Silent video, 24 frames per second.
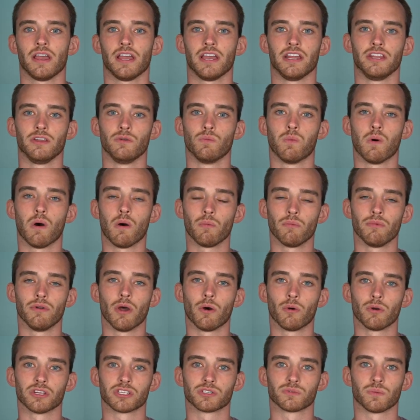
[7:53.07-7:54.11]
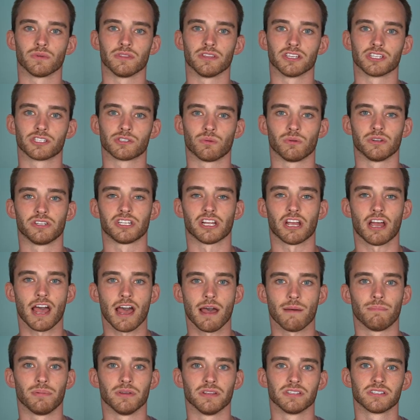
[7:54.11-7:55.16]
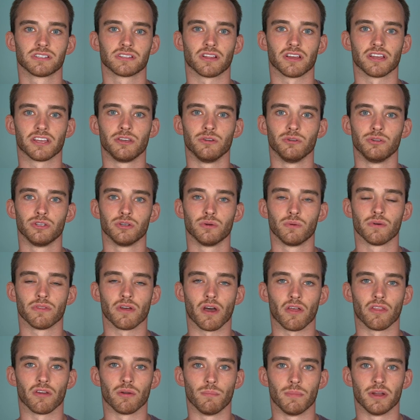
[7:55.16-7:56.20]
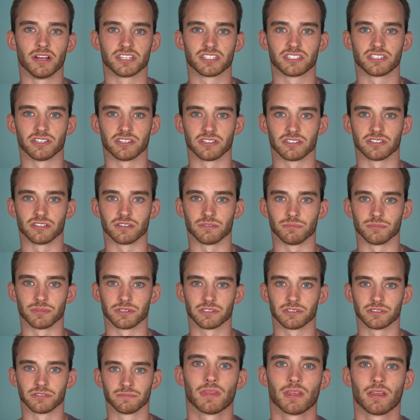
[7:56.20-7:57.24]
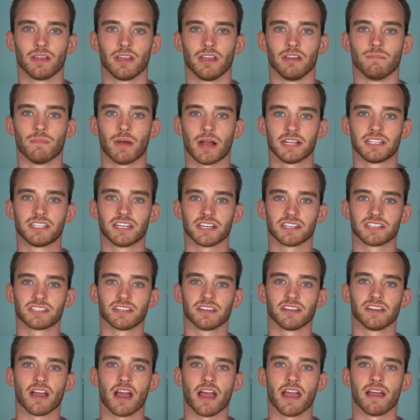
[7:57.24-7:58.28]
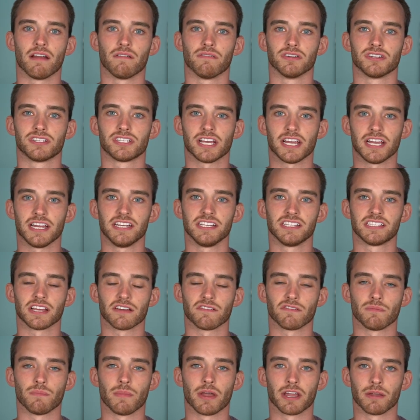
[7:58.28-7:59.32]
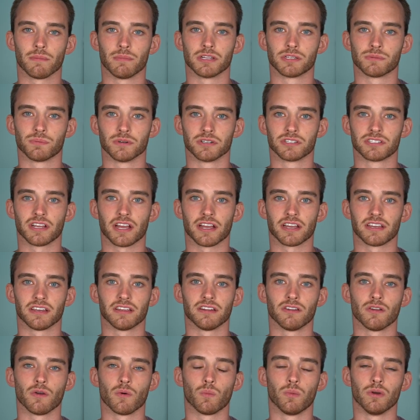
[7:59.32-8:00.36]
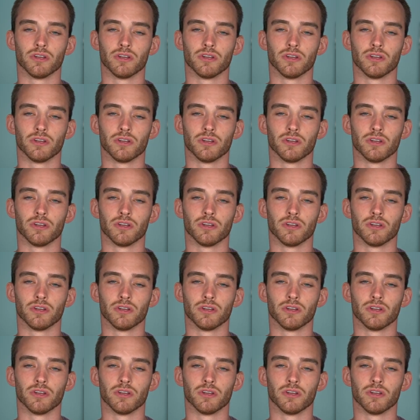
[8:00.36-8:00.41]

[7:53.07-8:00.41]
and you won't notice when this switch happens like you do with other mesh systems. In my testing, I averaged 87 megabits per second